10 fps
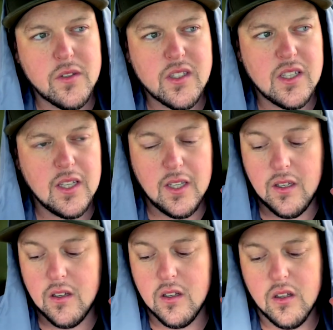
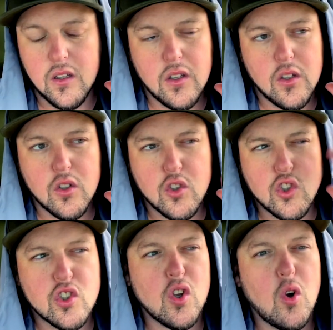seen
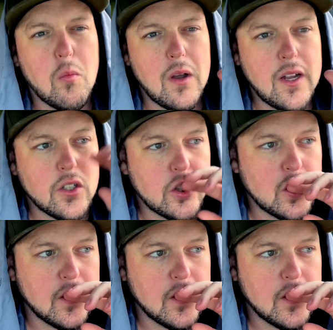so much